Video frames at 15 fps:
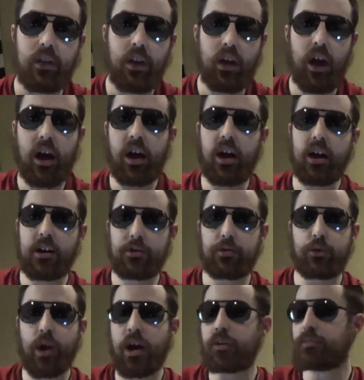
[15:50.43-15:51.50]

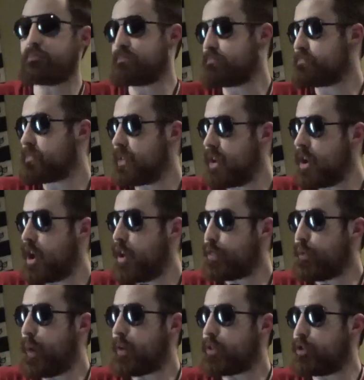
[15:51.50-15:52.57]
Throughout
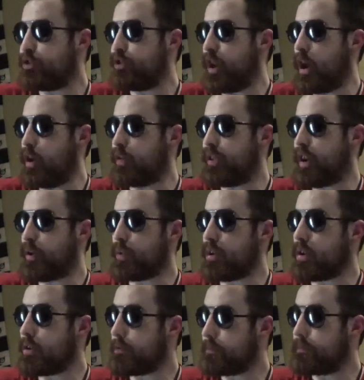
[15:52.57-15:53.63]
the show, there
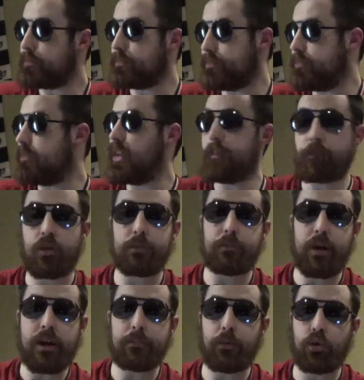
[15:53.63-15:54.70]
were different
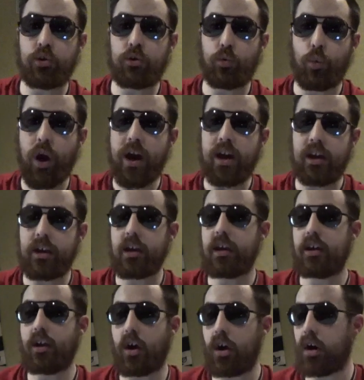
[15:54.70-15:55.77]
people weighing
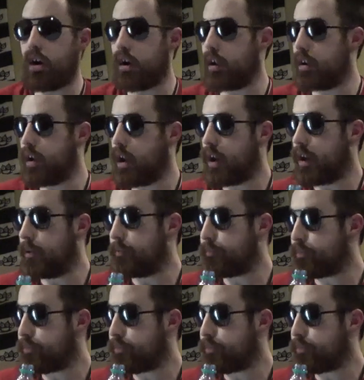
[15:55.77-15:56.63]
in on